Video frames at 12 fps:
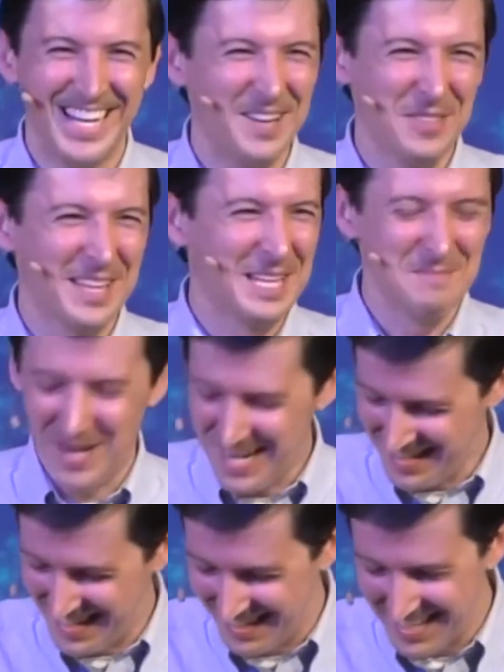I don't think they'd buy
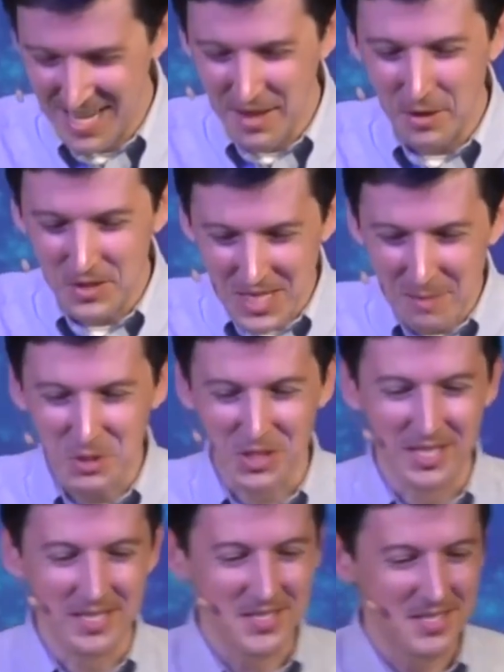that. They're
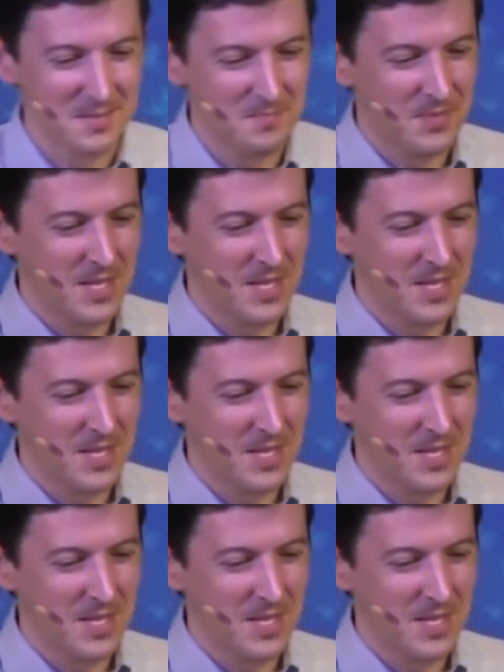exceptionless.